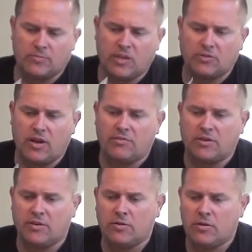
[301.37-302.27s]
tail drive
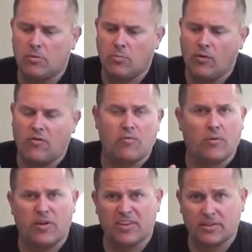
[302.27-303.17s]
gear. Both of
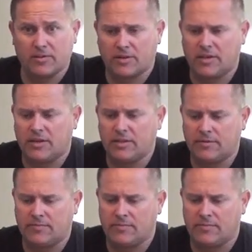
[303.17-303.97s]
them are helical cut